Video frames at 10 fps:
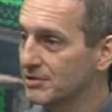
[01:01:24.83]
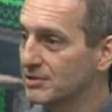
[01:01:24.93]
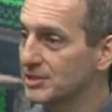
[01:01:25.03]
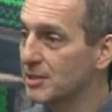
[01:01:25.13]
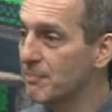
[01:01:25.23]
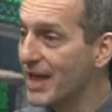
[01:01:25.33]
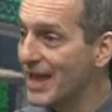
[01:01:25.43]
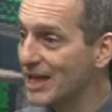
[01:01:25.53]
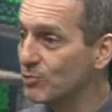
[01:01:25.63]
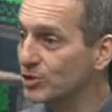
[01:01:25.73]

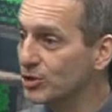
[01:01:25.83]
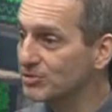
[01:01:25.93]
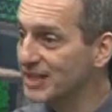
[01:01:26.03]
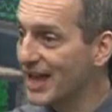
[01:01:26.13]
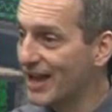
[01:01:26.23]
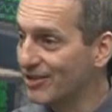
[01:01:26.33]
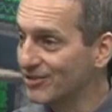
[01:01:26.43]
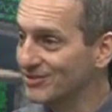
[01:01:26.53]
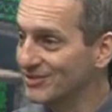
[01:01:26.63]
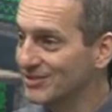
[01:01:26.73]
Demand will go
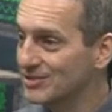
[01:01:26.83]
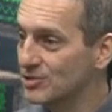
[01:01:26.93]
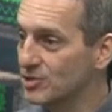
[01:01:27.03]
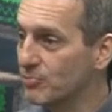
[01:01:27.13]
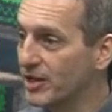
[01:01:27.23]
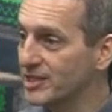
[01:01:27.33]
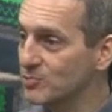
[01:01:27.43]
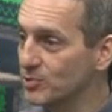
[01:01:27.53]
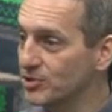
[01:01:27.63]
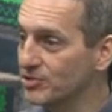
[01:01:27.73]
down, so the price
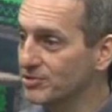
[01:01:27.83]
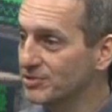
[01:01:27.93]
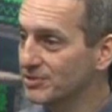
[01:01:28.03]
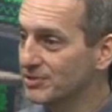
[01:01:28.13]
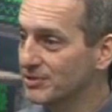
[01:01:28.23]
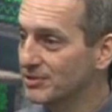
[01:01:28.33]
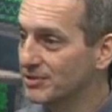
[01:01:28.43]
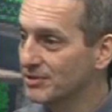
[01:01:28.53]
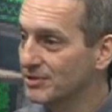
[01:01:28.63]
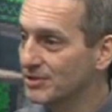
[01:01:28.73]
will
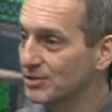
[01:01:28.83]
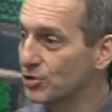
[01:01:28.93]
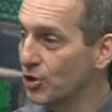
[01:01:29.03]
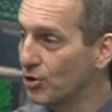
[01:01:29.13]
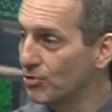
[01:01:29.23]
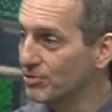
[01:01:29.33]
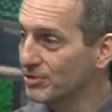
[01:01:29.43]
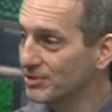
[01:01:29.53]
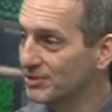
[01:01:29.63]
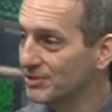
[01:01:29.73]
go
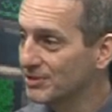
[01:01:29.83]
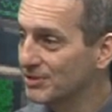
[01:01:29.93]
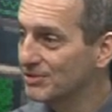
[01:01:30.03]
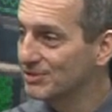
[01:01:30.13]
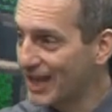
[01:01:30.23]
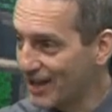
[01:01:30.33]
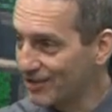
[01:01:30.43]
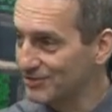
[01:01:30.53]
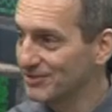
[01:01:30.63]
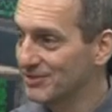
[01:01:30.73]
down.
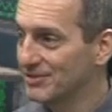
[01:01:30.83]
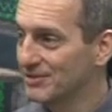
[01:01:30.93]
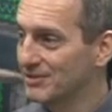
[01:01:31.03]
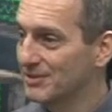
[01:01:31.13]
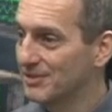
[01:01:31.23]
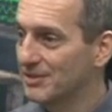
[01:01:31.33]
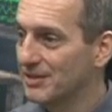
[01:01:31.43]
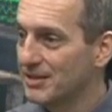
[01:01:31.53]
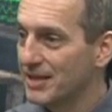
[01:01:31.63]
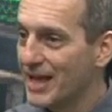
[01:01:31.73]

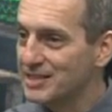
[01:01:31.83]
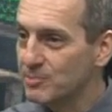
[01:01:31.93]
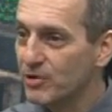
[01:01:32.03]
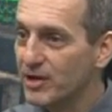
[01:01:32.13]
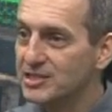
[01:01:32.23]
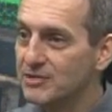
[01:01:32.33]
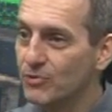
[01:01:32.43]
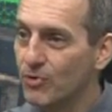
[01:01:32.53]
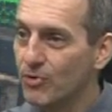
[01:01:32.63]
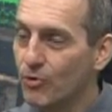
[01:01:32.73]
As the price of
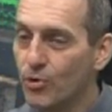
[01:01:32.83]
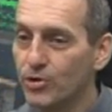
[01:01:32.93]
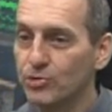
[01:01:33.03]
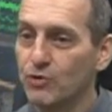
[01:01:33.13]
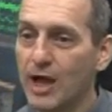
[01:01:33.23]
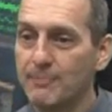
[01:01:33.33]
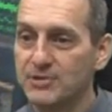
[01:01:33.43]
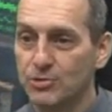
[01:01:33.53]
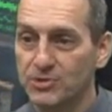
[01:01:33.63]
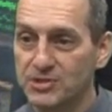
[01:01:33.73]
oil drops
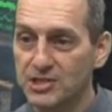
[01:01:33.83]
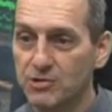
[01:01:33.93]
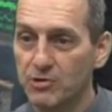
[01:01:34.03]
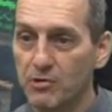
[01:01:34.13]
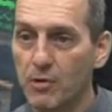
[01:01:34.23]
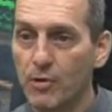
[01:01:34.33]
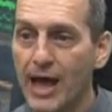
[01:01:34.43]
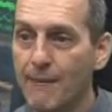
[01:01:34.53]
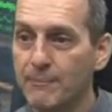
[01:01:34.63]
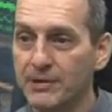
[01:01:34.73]
towards zero, what will
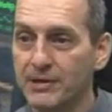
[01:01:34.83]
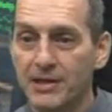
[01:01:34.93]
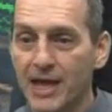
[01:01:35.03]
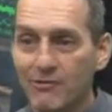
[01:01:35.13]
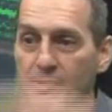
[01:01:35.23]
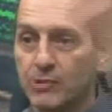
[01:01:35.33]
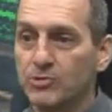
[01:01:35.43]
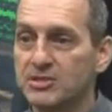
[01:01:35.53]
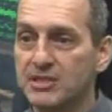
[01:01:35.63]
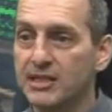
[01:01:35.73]
happen? Everybody will
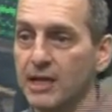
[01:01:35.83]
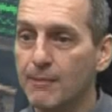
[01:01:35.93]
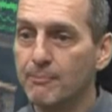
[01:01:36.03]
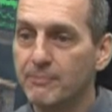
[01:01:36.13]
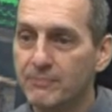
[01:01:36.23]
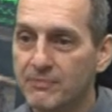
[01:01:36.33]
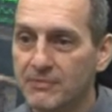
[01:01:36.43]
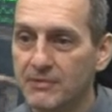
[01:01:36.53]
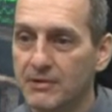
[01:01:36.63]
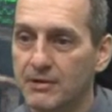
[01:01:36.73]
just dig it up.
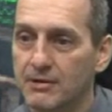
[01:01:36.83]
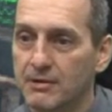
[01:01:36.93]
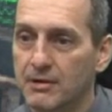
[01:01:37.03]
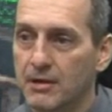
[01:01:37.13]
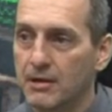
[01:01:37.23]
You